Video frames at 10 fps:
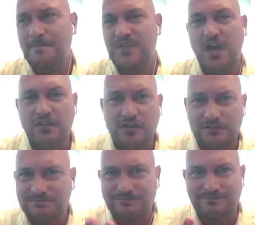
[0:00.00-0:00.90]
The
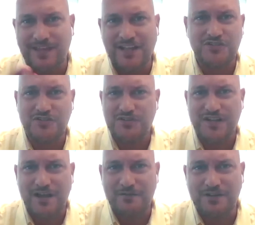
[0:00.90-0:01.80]
other answer that
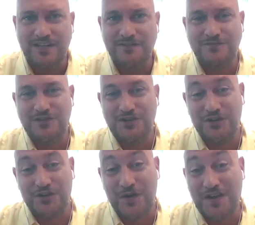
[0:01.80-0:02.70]
I would give to
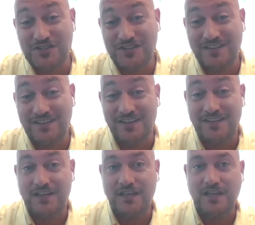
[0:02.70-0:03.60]
your question
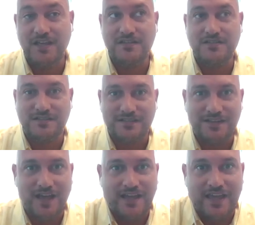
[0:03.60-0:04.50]
is,
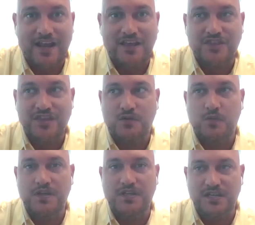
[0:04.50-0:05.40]
again, I think
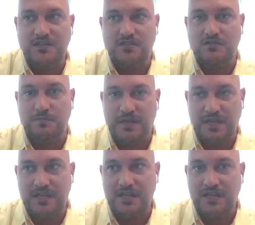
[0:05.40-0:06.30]
we need to
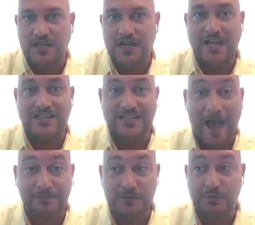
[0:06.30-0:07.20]
be
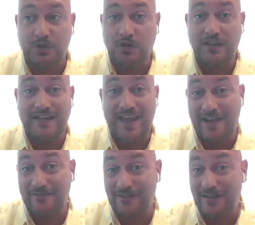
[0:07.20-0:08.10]
adaptable and
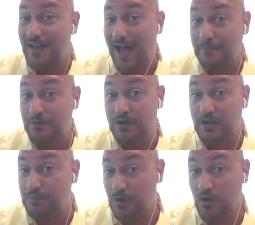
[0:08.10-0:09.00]
have a hybrid
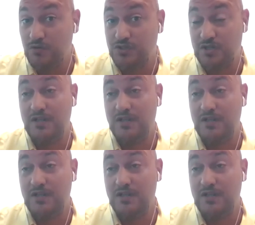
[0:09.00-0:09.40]
approach.